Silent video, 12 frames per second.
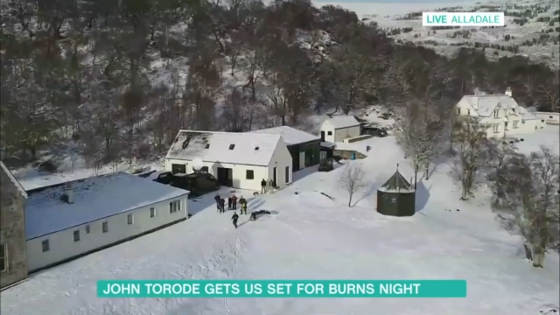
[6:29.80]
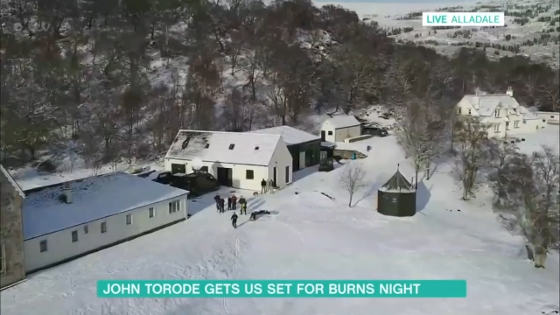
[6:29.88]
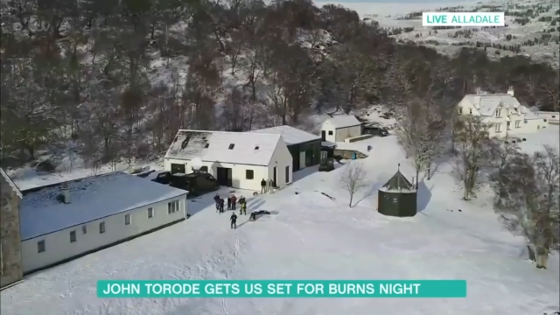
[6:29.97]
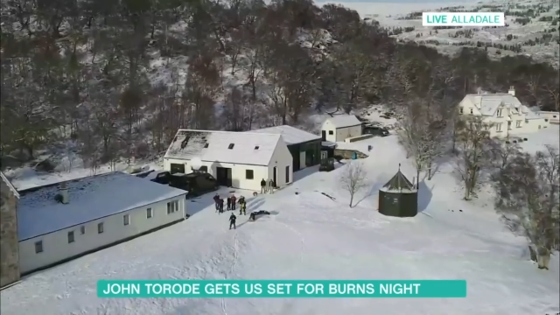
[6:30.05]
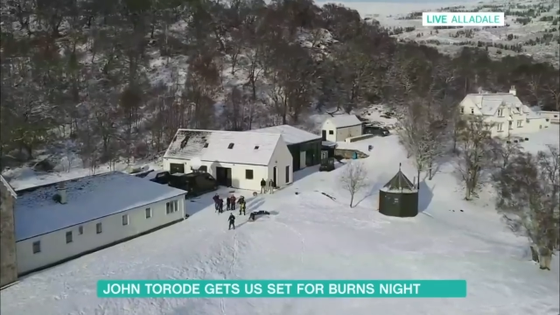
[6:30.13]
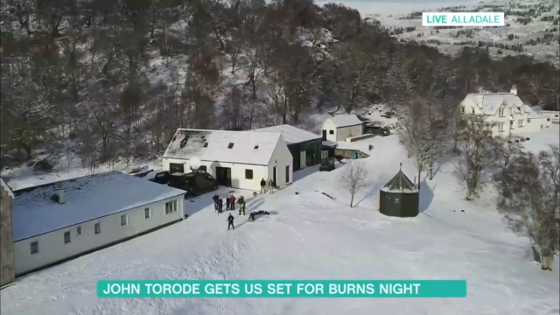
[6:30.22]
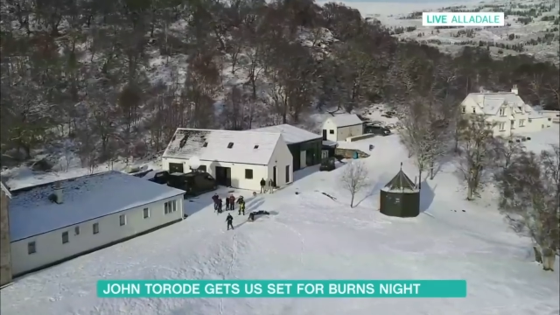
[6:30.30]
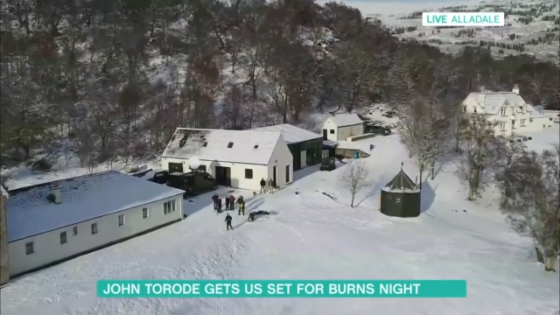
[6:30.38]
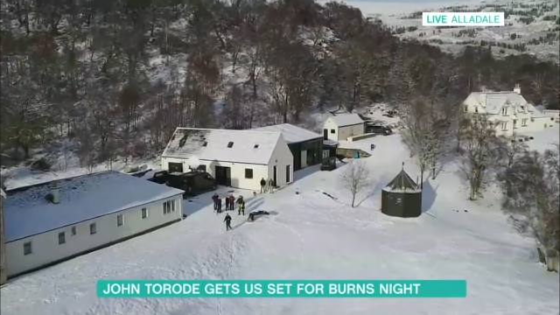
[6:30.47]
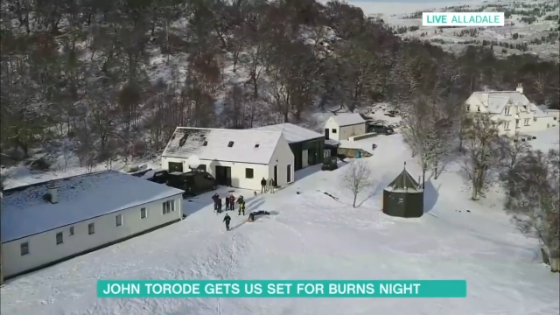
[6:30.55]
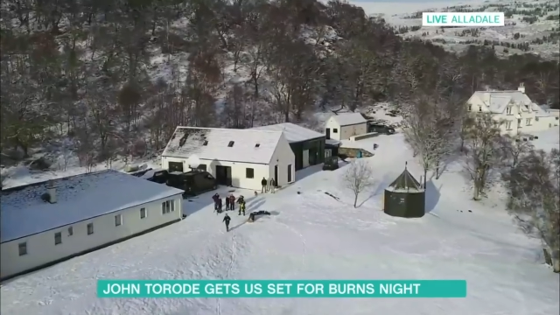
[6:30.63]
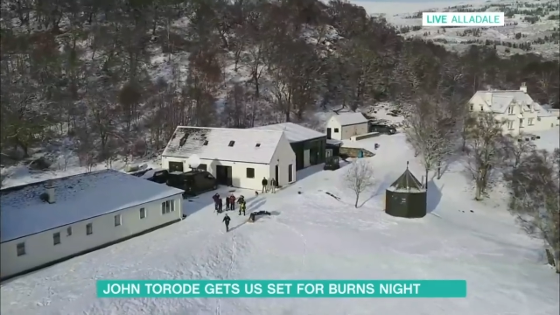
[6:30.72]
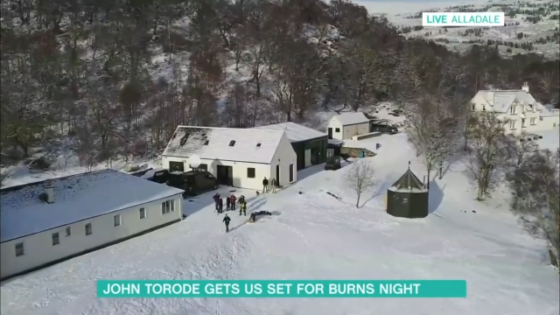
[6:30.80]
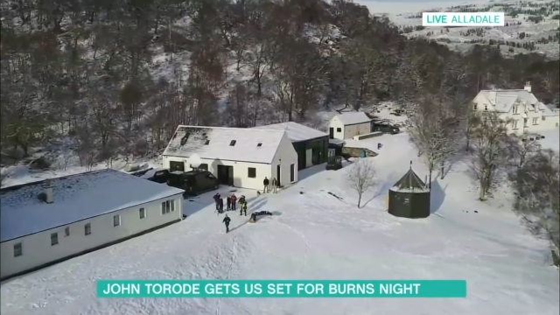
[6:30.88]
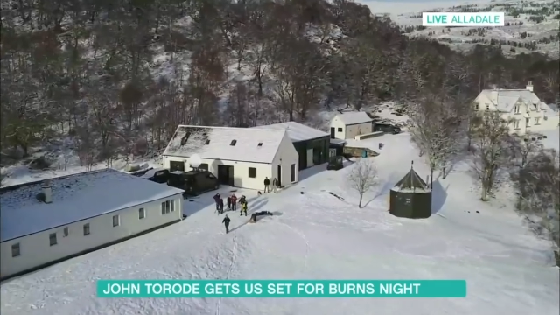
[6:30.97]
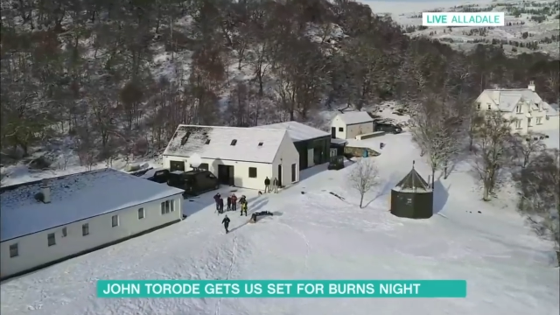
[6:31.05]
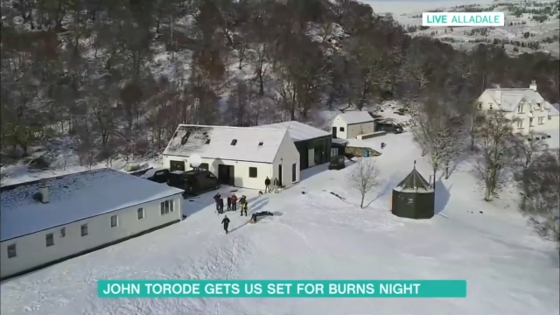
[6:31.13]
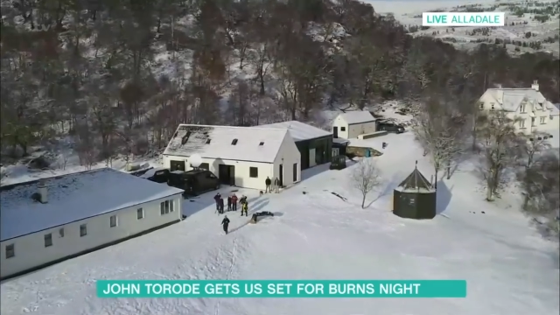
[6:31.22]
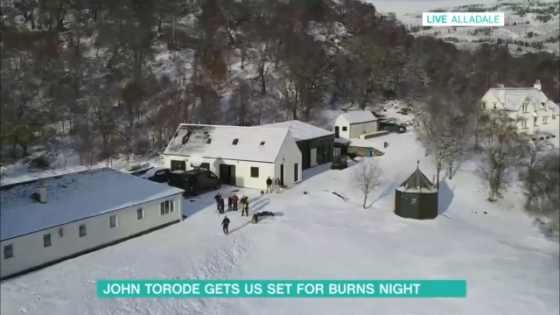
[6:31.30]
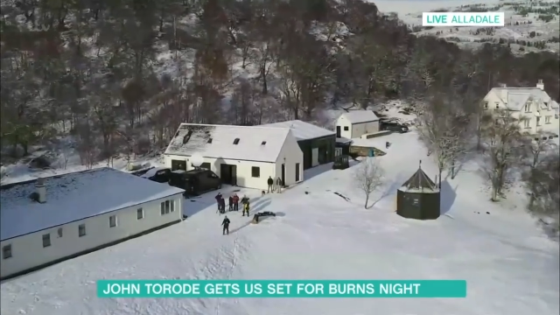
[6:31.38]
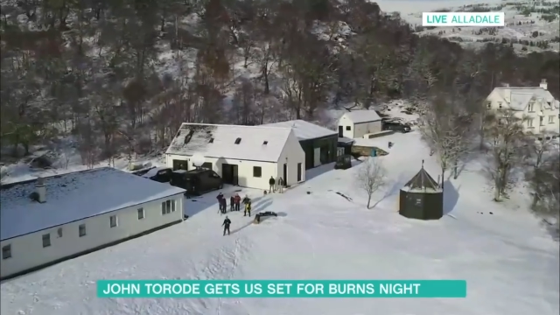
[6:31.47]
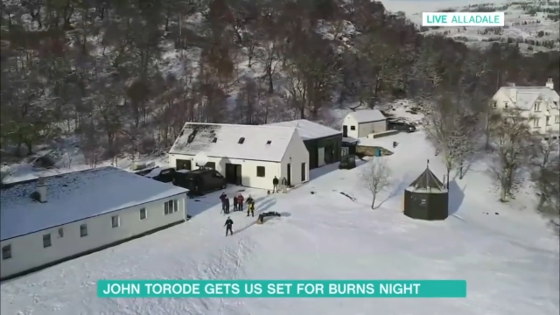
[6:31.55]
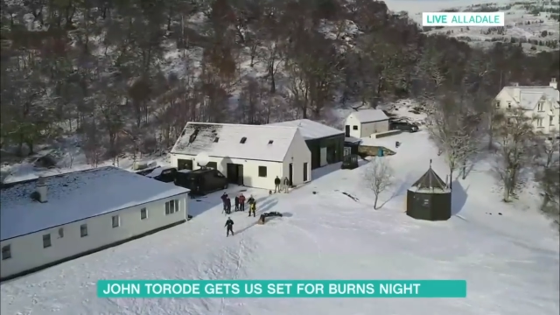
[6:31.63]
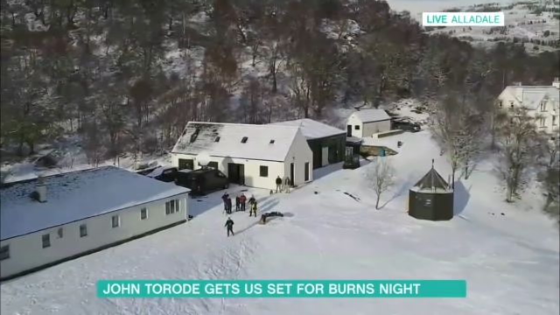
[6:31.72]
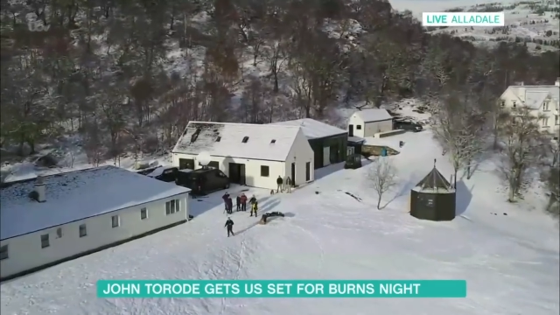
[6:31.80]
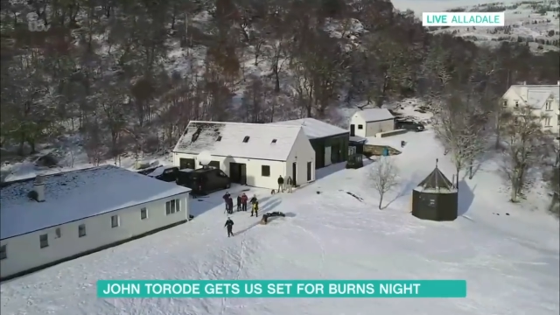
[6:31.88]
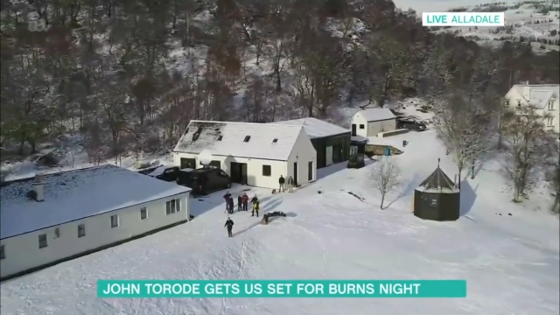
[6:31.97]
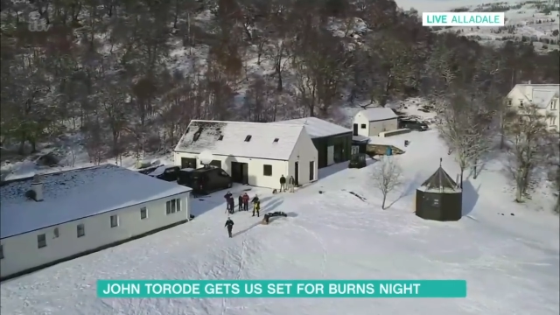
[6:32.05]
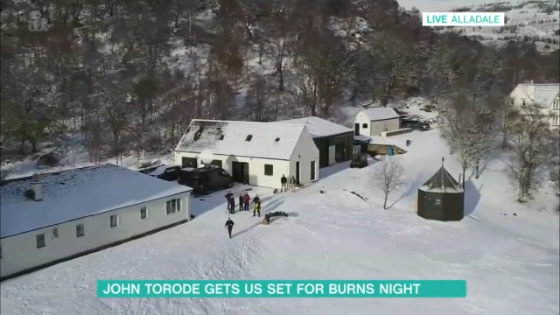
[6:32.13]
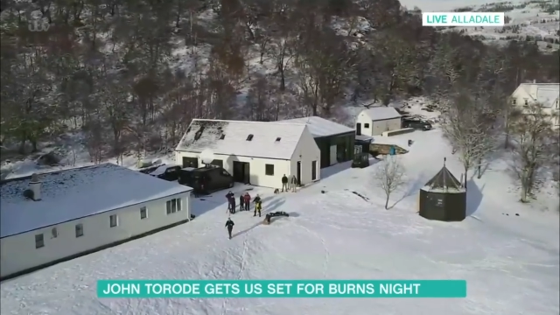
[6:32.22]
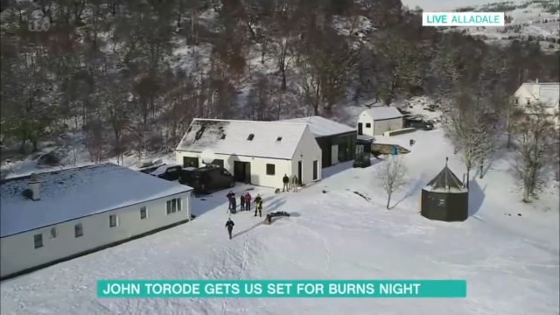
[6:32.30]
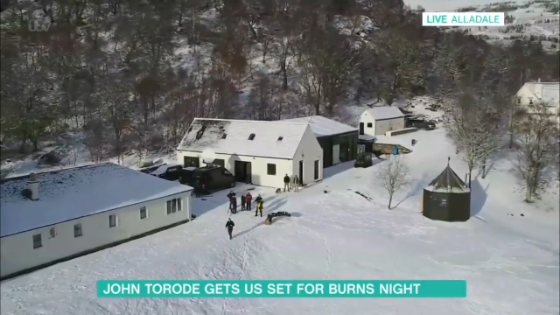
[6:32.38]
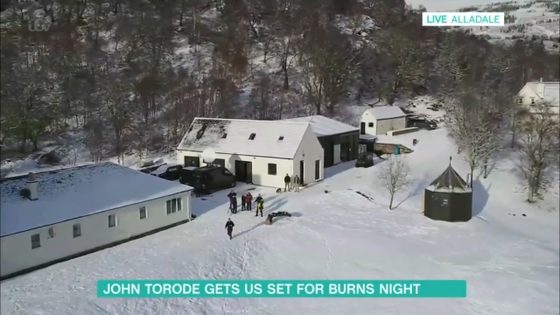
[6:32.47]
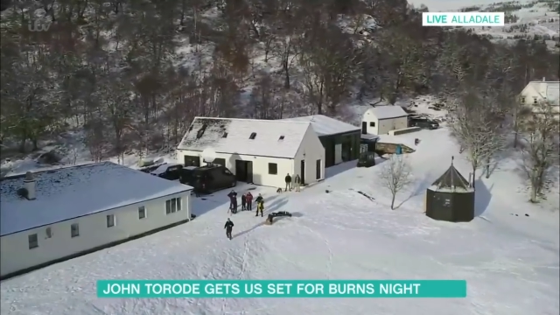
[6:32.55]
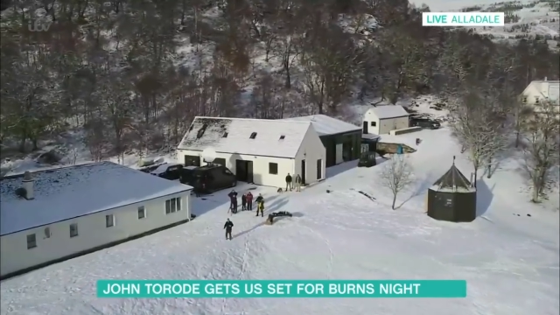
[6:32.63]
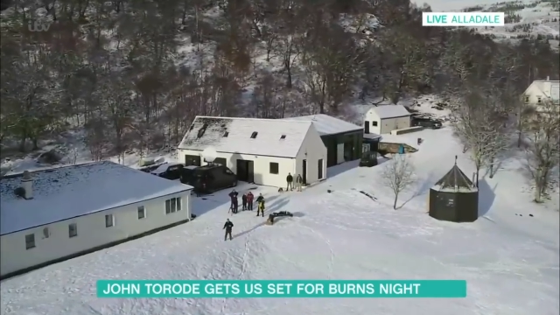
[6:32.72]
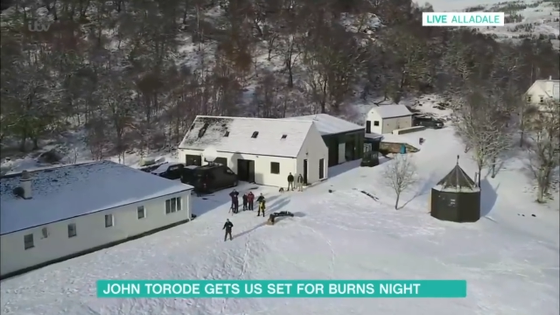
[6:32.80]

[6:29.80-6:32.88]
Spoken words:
Nobody's mouth can be seen.